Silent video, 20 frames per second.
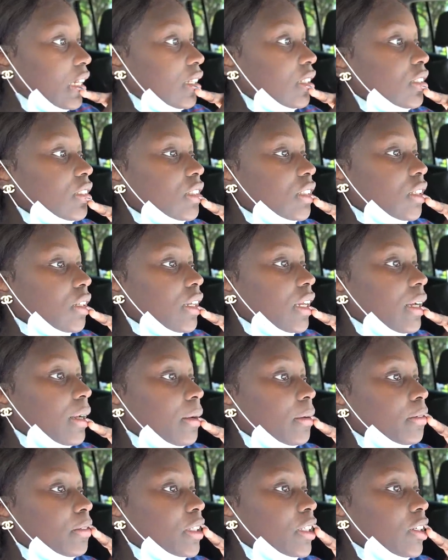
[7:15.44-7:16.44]
So
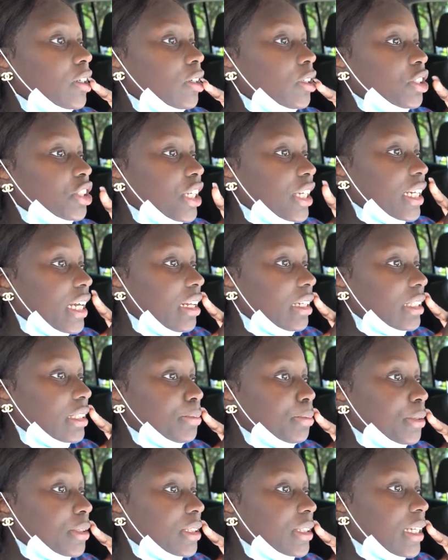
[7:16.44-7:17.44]
yeah, we gonna go check out this
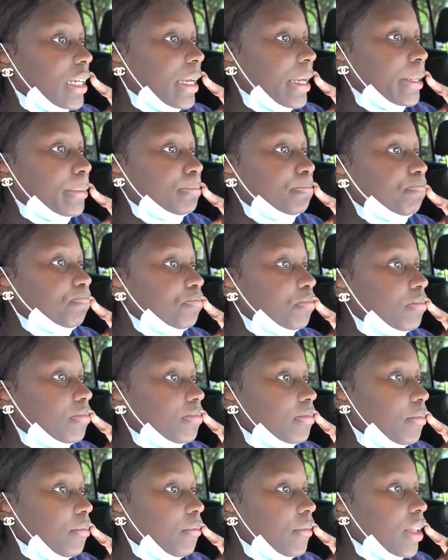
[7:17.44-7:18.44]
prison camp
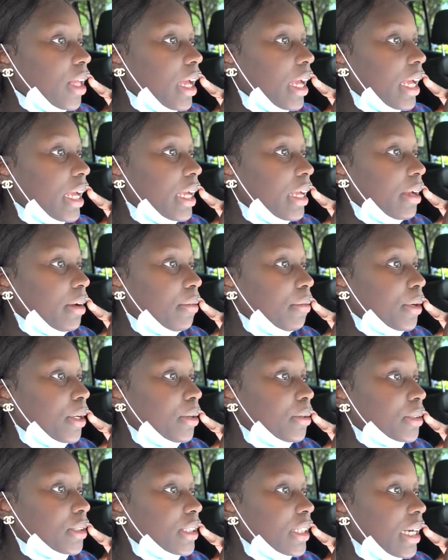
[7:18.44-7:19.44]
and we
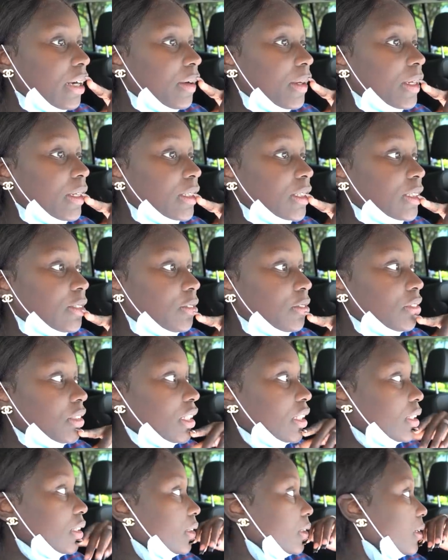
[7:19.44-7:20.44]
gonna see how it looks over
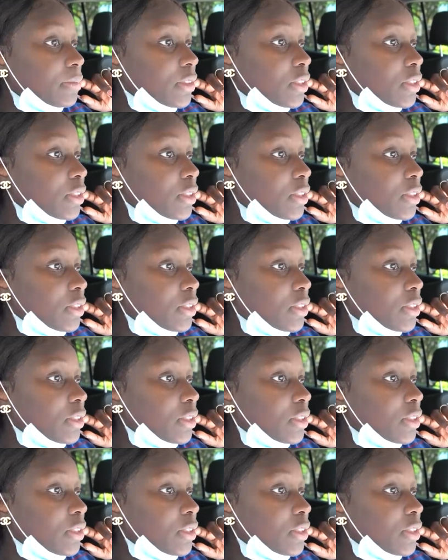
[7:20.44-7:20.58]
there.